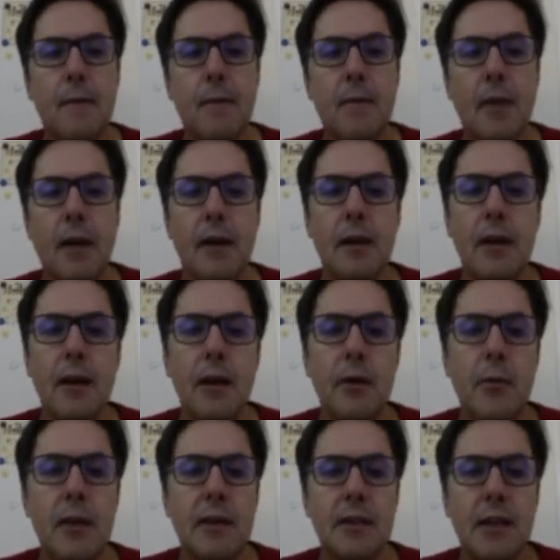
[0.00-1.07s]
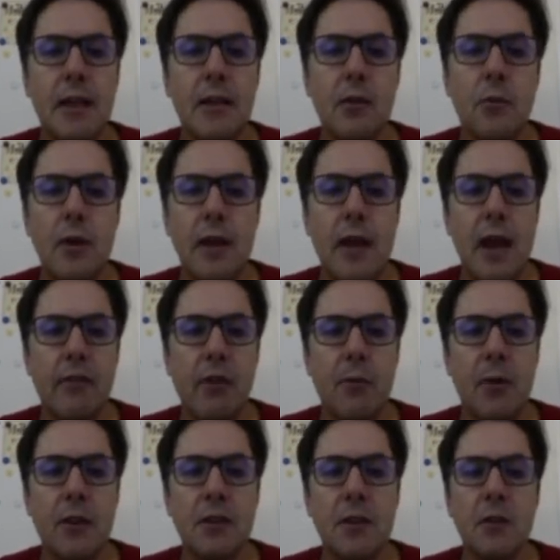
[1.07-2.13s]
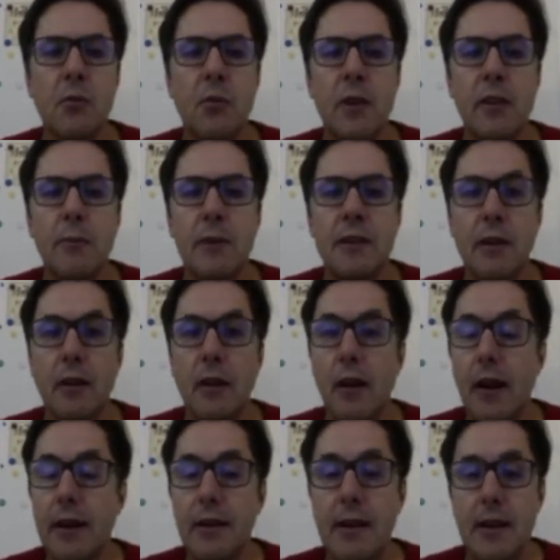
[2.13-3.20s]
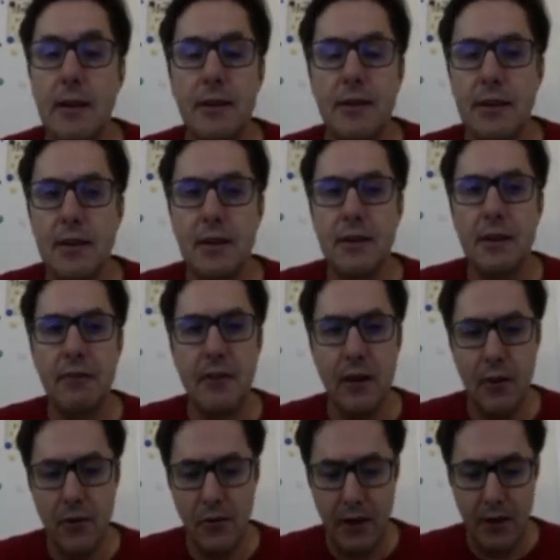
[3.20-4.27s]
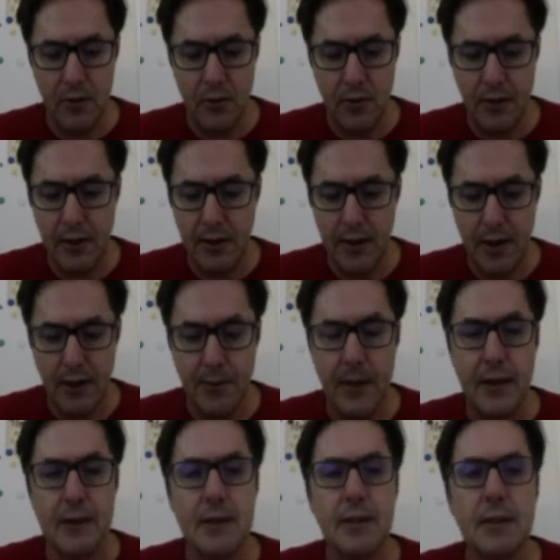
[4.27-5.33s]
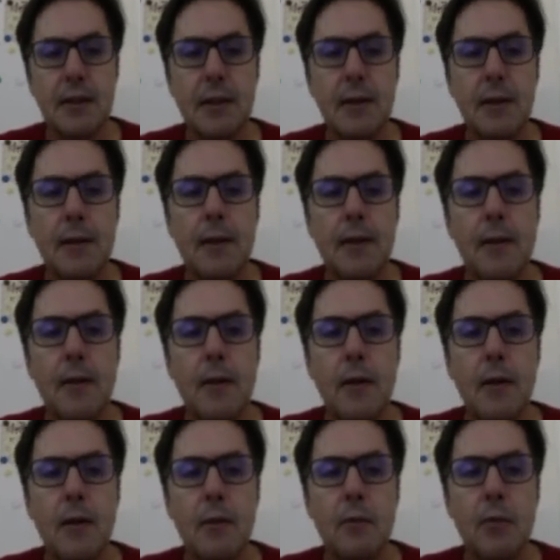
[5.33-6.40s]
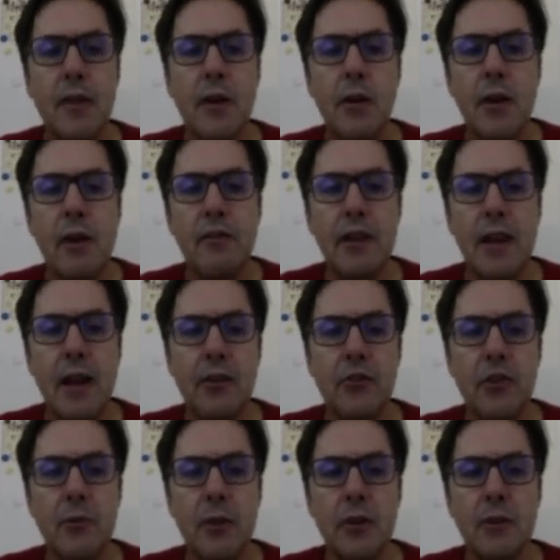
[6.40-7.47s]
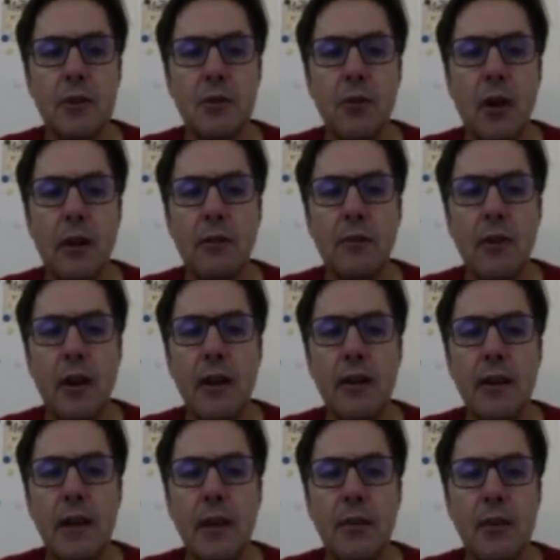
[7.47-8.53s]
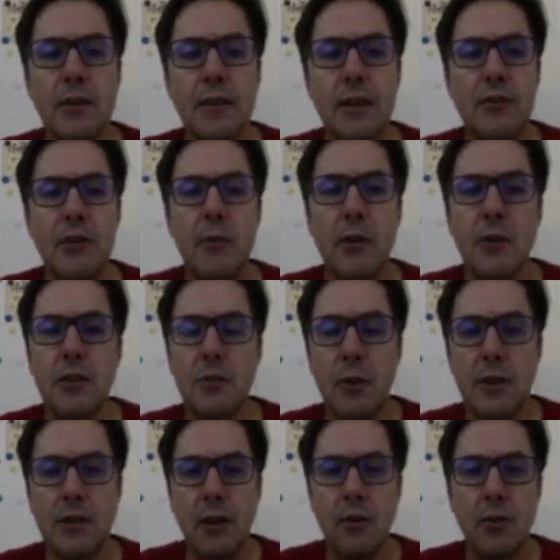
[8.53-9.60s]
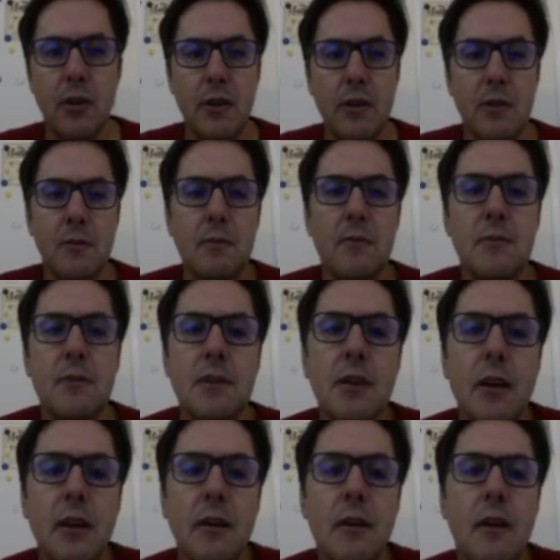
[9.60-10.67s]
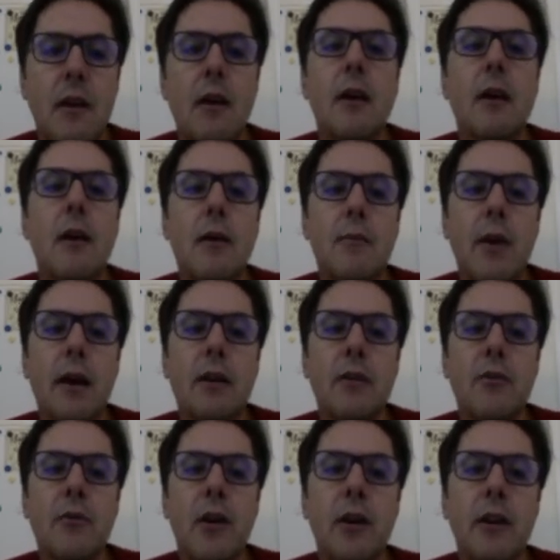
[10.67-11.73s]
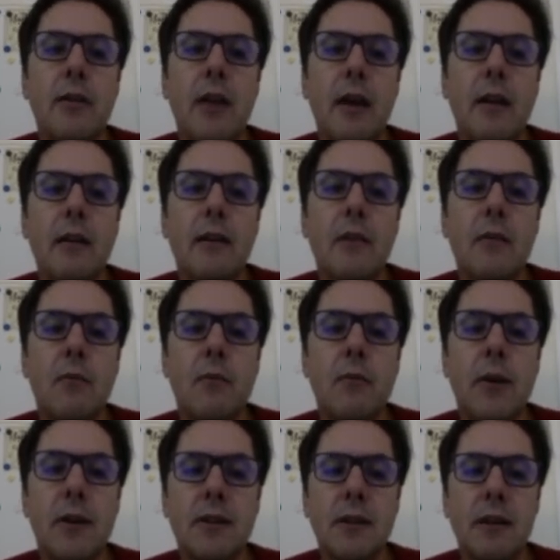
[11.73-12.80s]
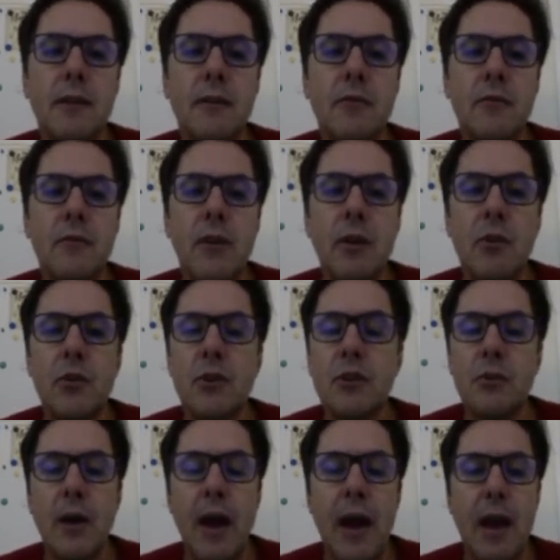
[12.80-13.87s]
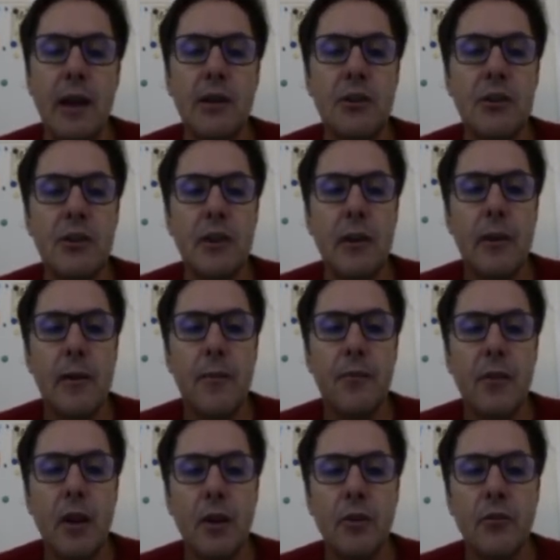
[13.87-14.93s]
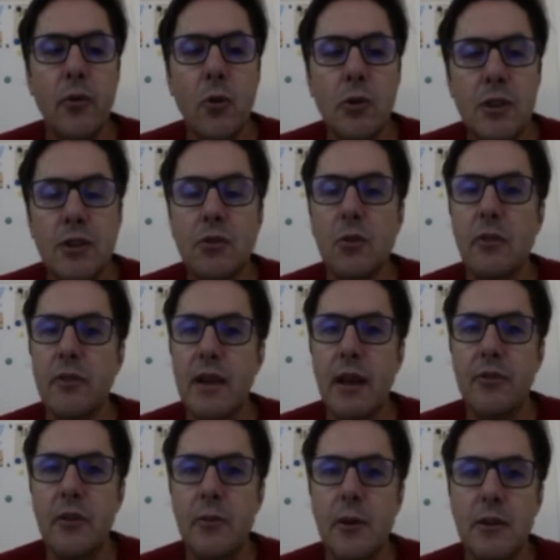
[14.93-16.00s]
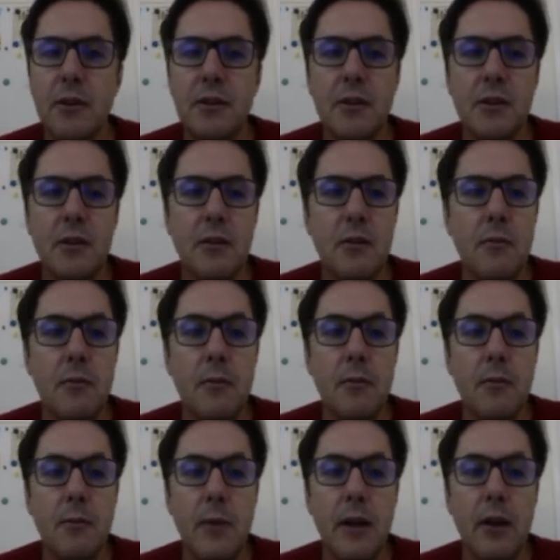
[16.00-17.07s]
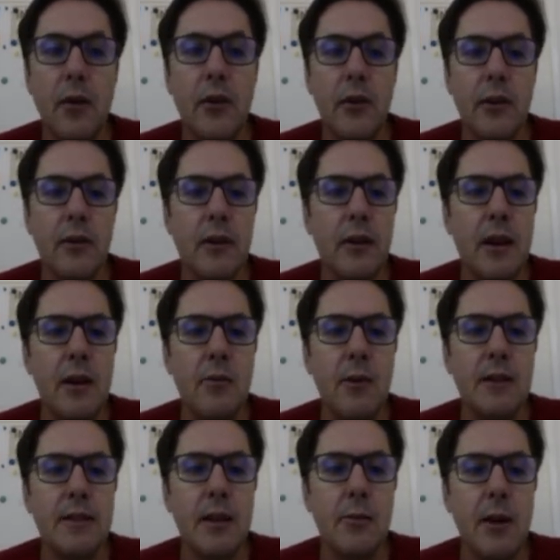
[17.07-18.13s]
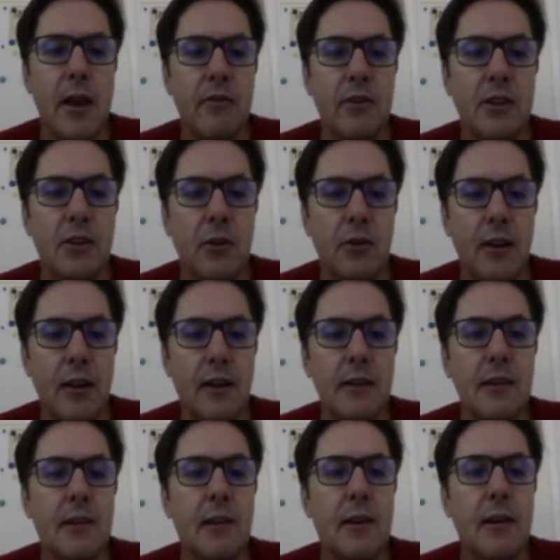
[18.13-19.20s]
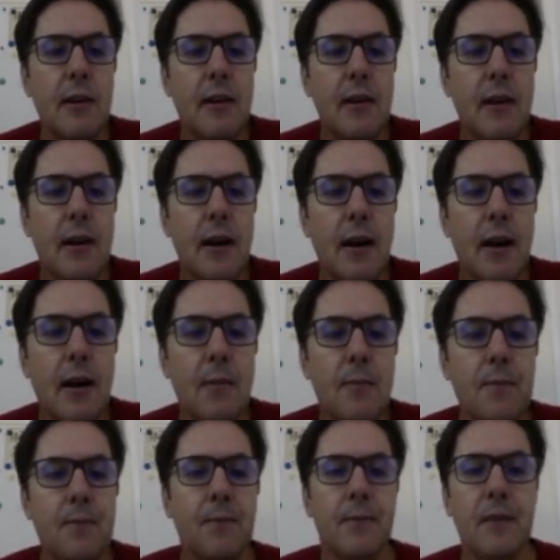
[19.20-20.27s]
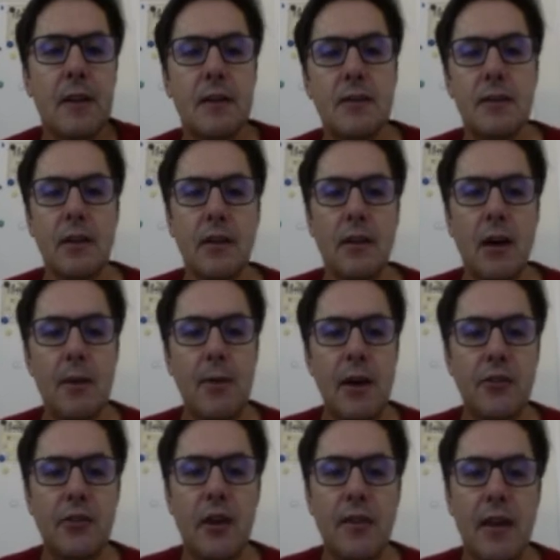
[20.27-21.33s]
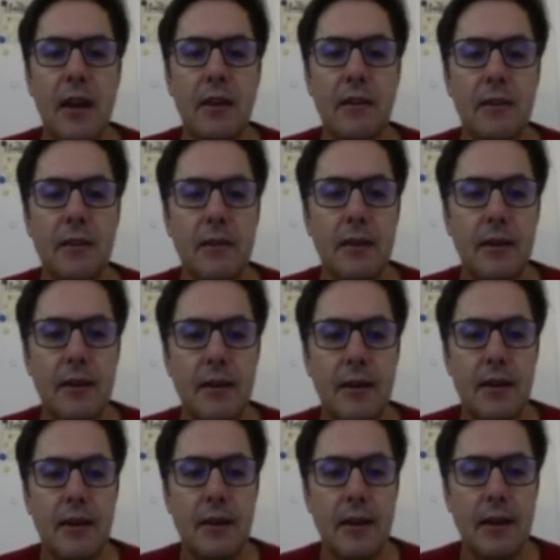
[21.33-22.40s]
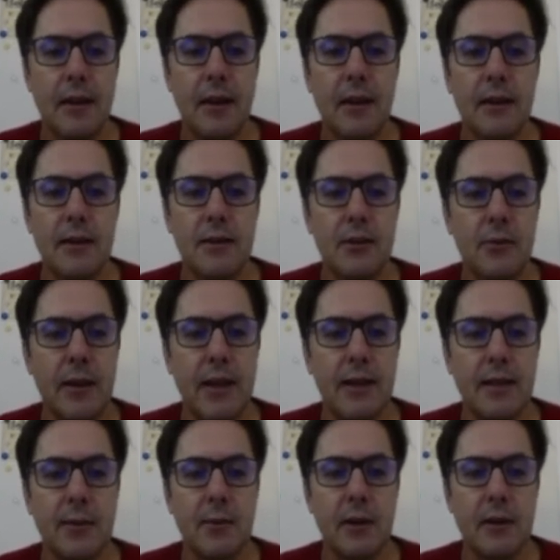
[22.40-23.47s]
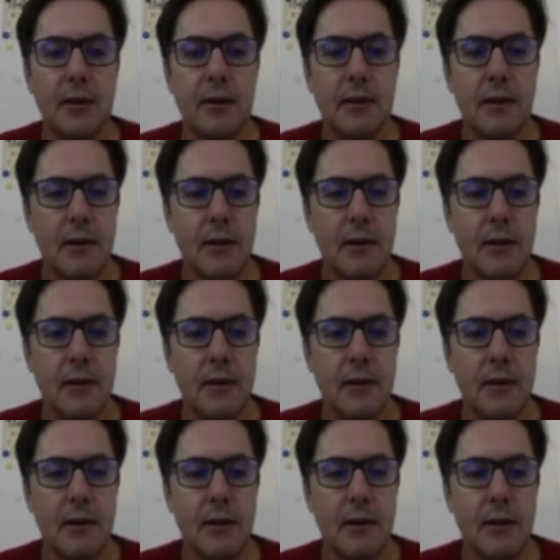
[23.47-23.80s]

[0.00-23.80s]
And here we see that we have a person with a particular ID, just as if they're a record in a database. But they don't have any attributes. So I only get those attributes once I look at them. So by converting that person record to a hash, it forces all of the attributes to be loaded. And here we see we have a toddler. So I might try that until we get someone.